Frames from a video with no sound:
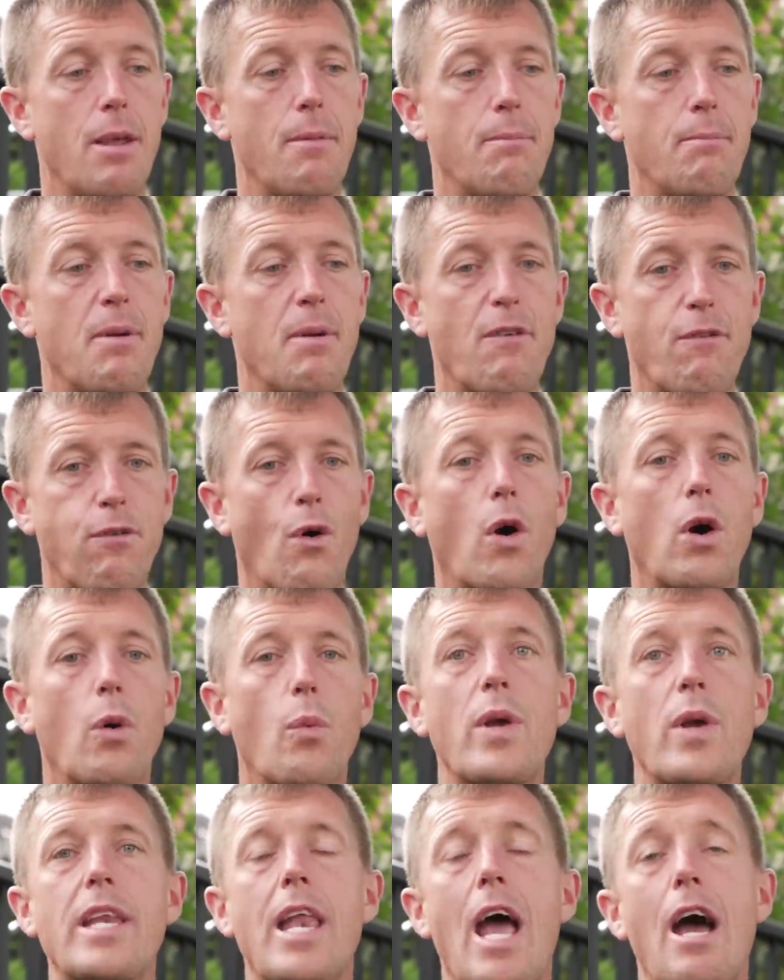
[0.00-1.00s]
it, before
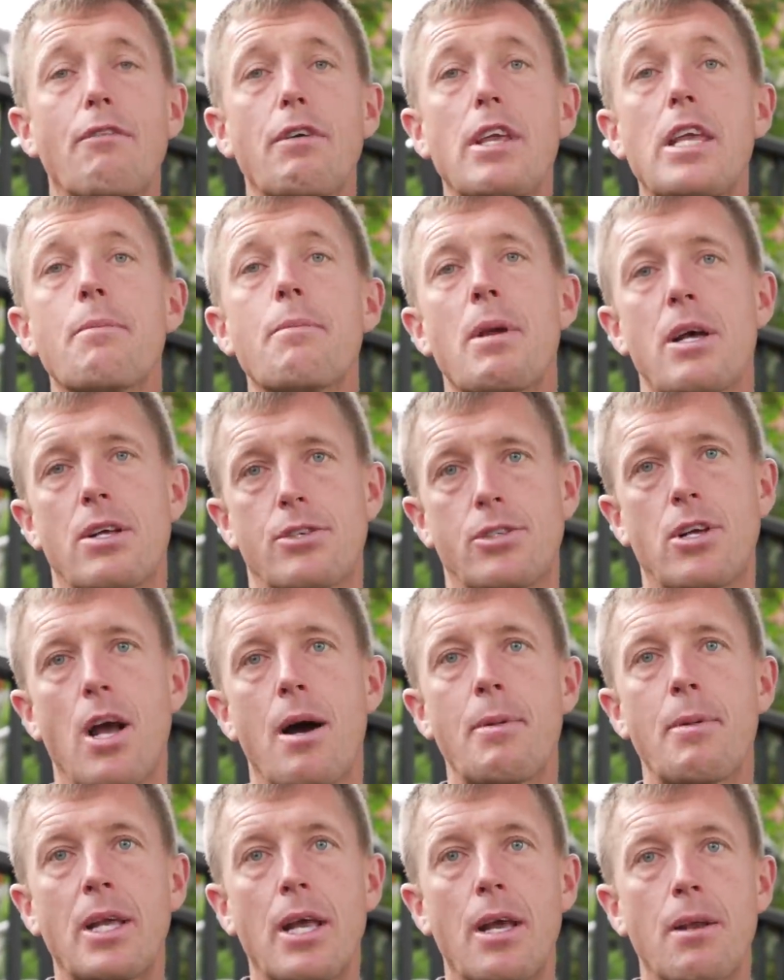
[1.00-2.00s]
we'd have emails
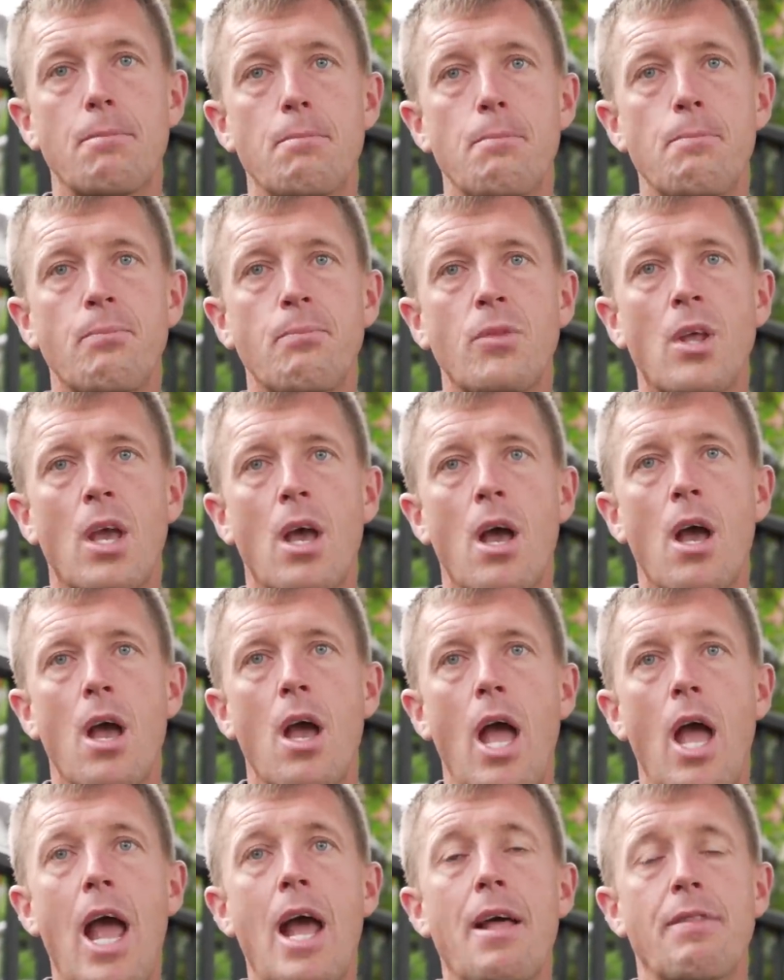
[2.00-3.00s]
coming in,
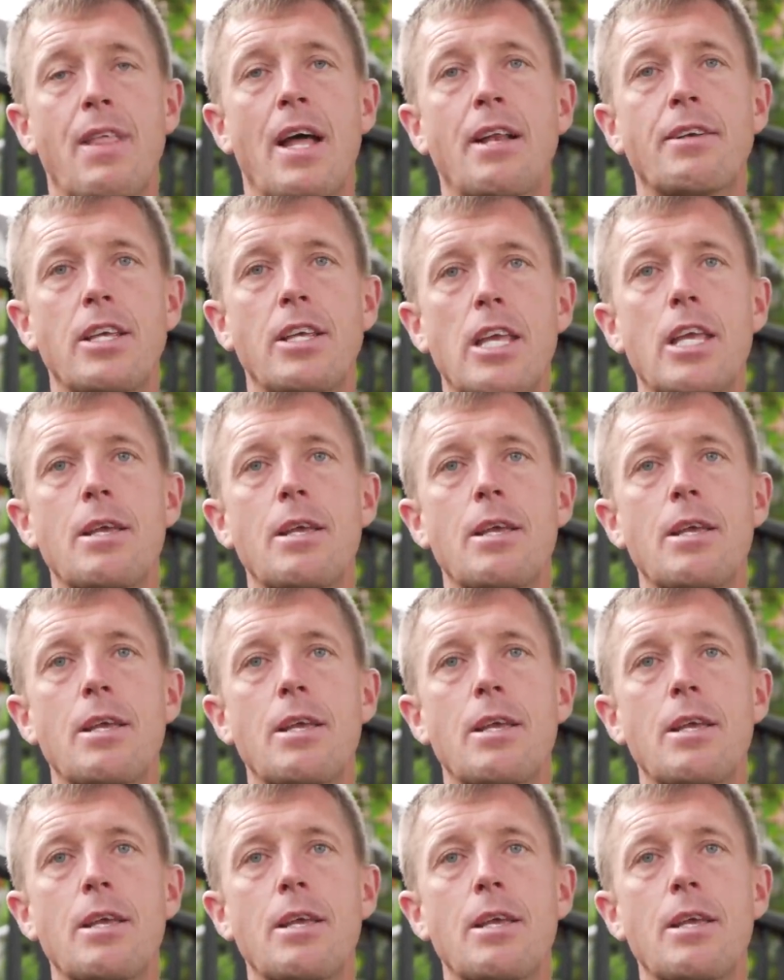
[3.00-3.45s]
and then the